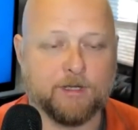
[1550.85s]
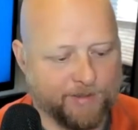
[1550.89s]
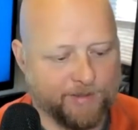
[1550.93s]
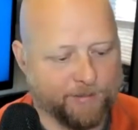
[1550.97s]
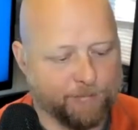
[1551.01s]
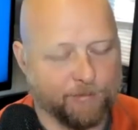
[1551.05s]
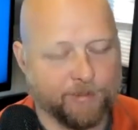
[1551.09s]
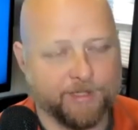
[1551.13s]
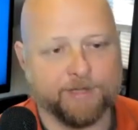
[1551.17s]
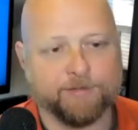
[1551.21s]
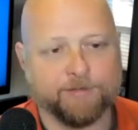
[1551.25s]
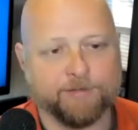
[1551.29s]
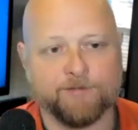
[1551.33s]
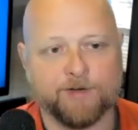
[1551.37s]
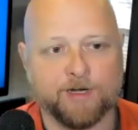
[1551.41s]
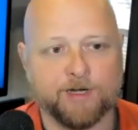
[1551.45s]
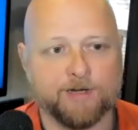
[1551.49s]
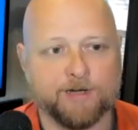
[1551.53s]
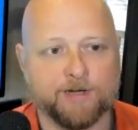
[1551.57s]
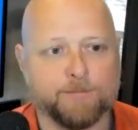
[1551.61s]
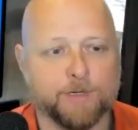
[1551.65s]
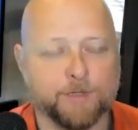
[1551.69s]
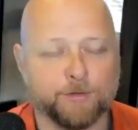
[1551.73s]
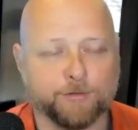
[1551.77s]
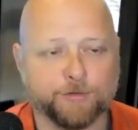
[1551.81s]
People get
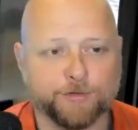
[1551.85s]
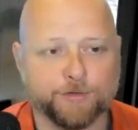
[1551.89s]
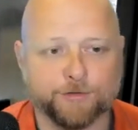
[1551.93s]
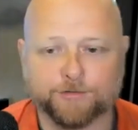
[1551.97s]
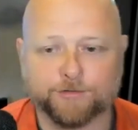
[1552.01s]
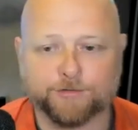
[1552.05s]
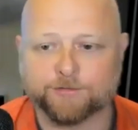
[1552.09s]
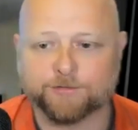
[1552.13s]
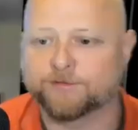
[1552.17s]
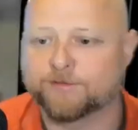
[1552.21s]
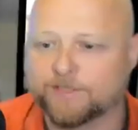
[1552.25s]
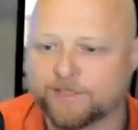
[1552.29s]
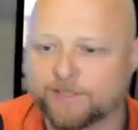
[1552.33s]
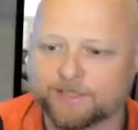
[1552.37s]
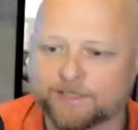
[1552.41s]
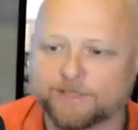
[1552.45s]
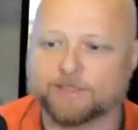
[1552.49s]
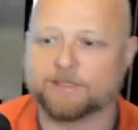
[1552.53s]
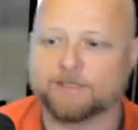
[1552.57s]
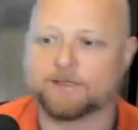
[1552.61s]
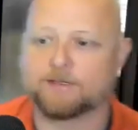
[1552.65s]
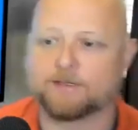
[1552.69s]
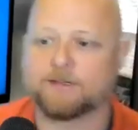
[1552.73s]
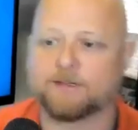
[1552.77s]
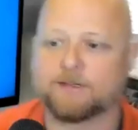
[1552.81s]
very emotional
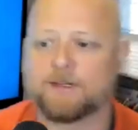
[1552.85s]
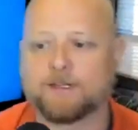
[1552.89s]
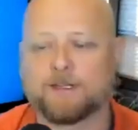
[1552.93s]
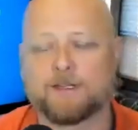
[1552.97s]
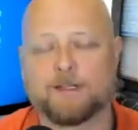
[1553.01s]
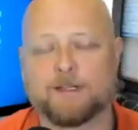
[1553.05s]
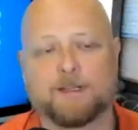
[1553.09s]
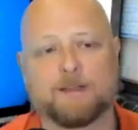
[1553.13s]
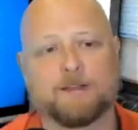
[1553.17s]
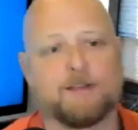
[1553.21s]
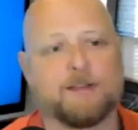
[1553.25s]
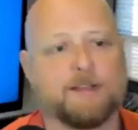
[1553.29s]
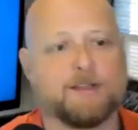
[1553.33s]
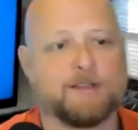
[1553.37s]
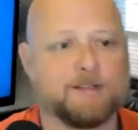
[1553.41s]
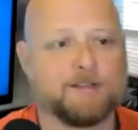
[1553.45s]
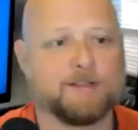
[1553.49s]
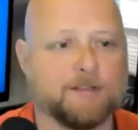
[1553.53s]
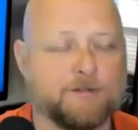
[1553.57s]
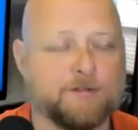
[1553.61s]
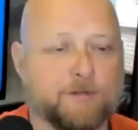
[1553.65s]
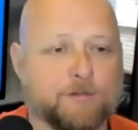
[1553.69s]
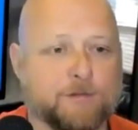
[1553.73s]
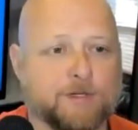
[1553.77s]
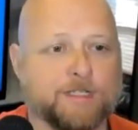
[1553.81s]
in these
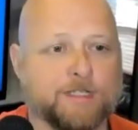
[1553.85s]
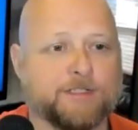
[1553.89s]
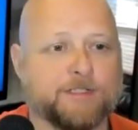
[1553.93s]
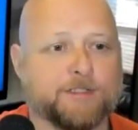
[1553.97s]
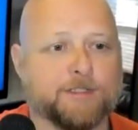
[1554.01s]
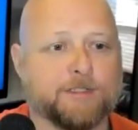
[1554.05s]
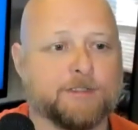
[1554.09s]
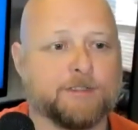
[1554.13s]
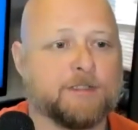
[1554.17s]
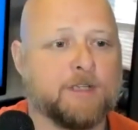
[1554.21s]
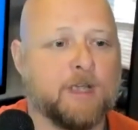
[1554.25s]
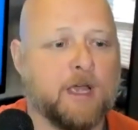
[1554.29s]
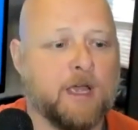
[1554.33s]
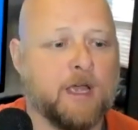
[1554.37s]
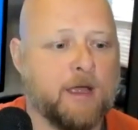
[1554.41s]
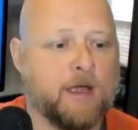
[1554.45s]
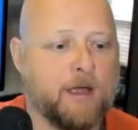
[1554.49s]
situations.